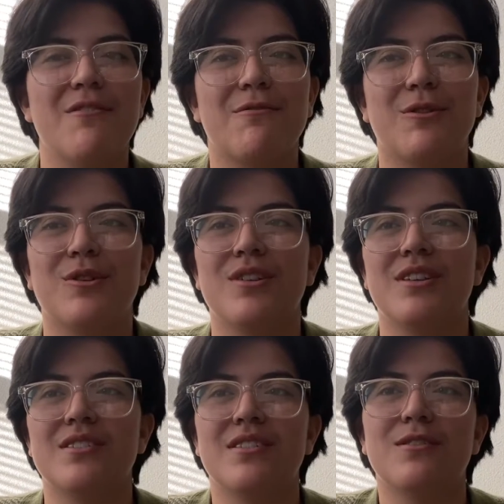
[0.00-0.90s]
for
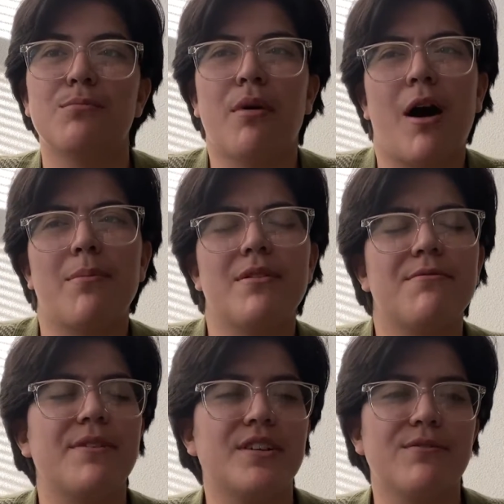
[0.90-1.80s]
this little poppet
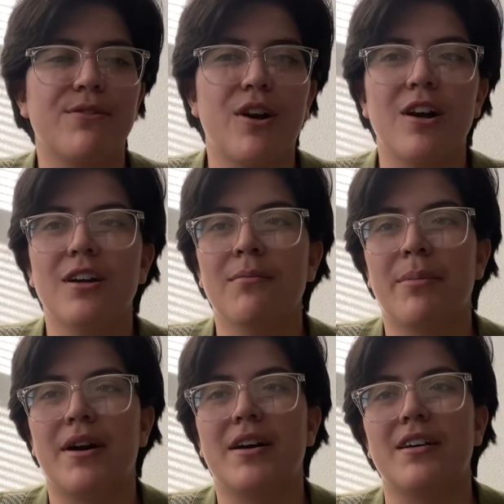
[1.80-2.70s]
fidget frog
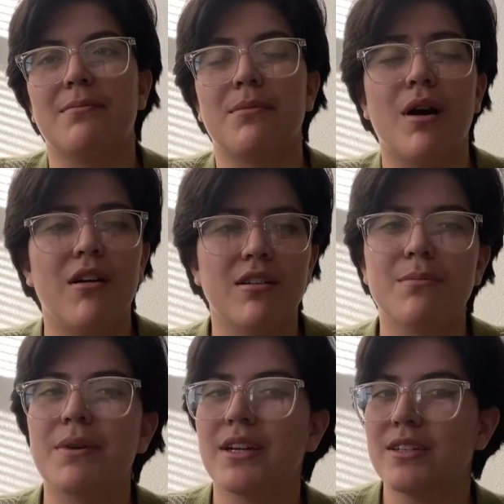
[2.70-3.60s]
by Mahal
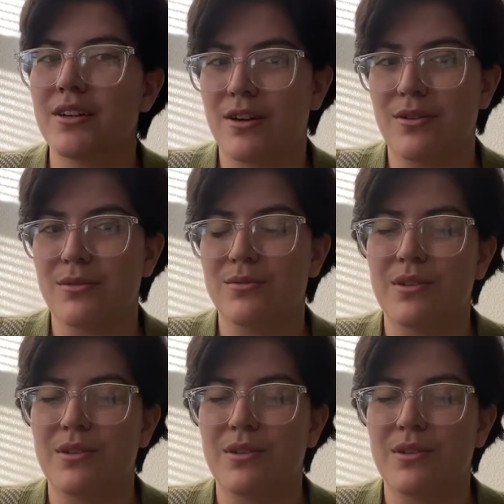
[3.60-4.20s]
Made Co.